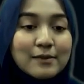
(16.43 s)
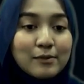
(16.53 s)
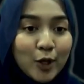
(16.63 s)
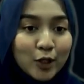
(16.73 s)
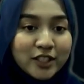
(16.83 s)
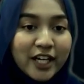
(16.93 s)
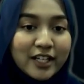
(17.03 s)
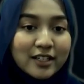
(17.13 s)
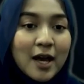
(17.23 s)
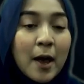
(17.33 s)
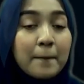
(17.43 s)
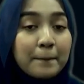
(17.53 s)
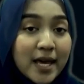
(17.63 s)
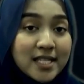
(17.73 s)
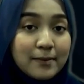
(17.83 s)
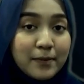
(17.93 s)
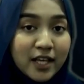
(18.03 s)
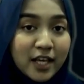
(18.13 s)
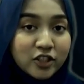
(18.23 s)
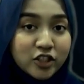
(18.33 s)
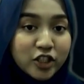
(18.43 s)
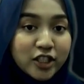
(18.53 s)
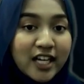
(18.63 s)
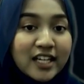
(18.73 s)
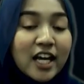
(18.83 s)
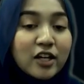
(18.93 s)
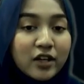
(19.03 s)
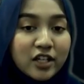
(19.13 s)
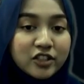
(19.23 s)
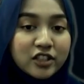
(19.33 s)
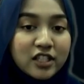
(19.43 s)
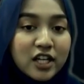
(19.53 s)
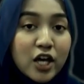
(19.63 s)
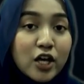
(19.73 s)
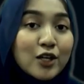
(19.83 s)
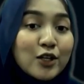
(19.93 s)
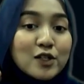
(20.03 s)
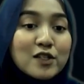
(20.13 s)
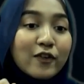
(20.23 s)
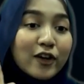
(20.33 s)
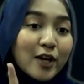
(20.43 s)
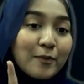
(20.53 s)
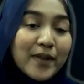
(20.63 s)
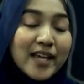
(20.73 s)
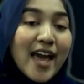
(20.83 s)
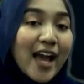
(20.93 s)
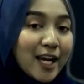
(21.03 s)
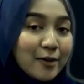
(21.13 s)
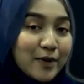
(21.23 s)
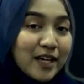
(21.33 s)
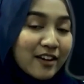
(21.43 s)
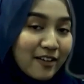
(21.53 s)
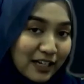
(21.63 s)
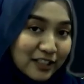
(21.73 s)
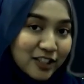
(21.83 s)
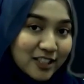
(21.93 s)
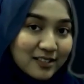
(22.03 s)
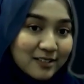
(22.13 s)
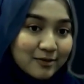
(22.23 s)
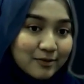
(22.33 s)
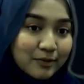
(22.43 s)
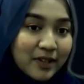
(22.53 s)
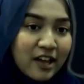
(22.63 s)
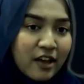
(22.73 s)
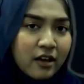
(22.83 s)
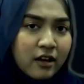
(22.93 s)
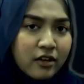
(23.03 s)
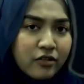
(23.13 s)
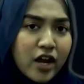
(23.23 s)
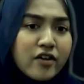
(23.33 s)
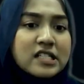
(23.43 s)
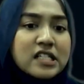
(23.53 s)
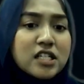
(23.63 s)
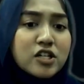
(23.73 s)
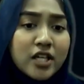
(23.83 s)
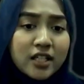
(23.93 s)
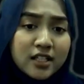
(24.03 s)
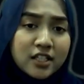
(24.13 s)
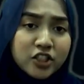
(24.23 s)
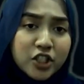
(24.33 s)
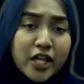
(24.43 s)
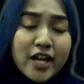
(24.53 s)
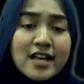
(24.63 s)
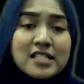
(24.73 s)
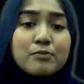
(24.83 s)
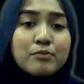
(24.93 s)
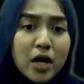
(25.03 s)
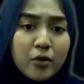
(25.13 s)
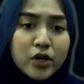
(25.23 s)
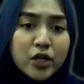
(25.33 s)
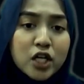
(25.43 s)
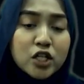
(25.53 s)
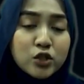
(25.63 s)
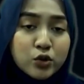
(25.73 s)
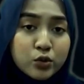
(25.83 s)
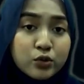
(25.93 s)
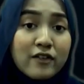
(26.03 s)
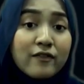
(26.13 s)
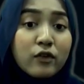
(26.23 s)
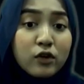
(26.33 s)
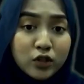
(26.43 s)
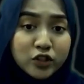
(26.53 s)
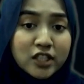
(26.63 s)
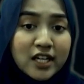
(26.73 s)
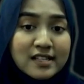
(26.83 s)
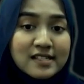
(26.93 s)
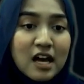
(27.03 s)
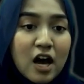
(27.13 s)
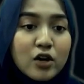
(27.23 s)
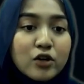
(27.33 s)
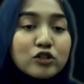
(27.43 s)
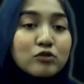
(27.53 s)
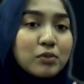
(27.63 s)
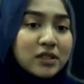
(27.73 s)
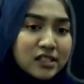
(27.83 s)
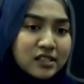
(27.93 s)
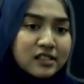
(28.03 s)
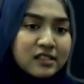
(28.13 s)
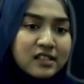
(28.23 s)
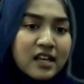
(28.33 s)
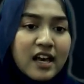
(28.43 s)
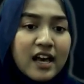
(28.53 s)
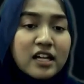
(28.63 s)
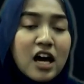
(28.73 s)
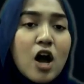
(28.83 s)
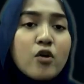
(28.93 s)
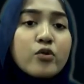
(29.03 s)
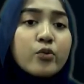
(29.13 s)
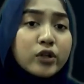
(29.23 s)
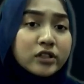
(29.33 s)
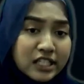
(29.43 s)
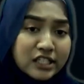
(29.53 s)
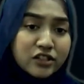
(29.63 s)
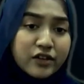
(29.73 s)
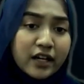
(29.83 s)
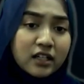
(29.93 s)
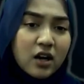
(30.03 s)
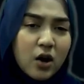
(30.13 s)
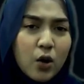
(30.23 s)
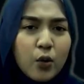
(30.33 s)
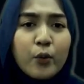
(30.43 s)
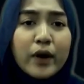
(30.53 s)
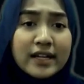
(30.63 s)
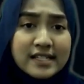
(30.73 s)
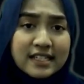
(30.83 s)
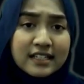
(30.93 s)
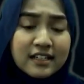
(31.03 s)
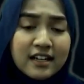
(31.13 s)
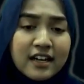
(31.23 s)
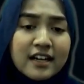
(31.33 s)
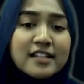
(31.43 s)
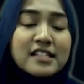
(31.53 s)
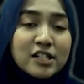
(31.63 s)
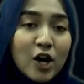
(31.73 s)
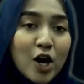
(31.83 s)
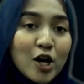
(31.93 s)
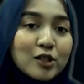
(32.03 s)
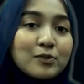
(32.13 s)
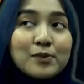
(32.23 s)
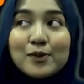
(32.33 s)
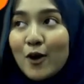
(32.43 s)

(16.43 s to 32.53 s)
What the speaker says: is Blockchain, Base Application in Education, used for keeping academic credential. There's a new technology that has power to revolutionize how you do businesses and how the world interacts. What is it? It's called